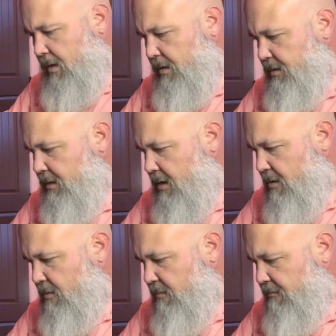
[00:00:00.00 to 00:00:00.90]

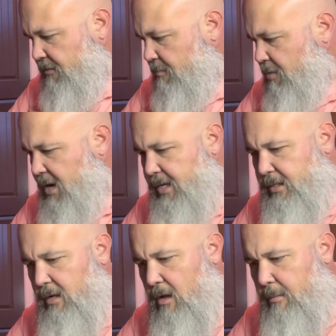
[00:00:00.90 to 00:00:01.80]
So for the
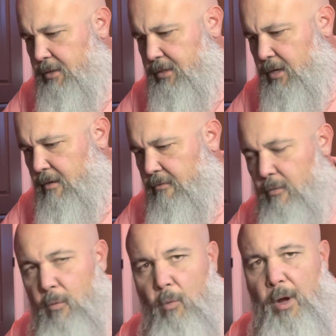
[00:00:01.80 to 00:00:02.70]
price almost of
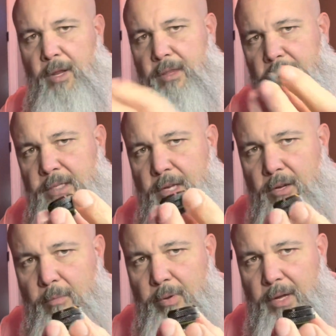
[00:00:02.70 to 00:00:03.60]
one of these that you
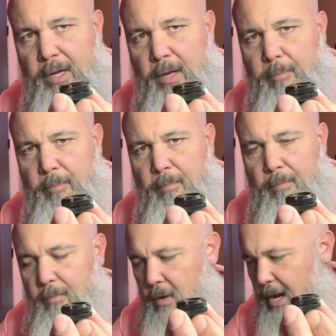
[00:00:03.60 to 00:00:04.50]
can pick up,
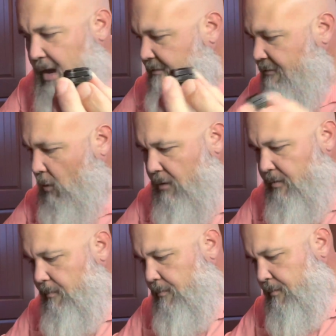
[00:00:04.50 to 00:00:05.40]
I got 4 of
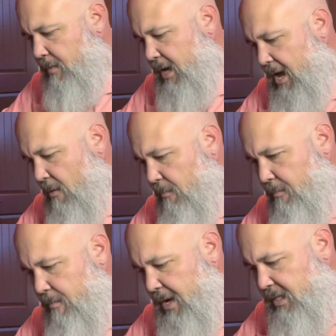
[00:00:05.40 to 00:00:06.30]
them. Now,
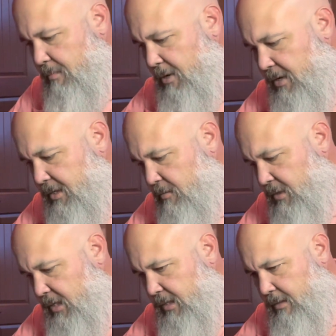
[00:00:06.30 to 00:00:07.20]
my experience with
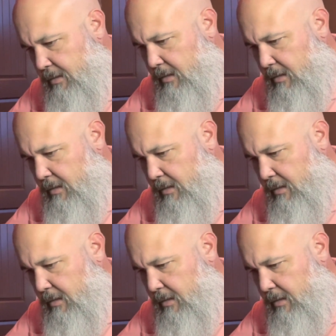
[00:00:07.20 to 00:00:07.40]
these.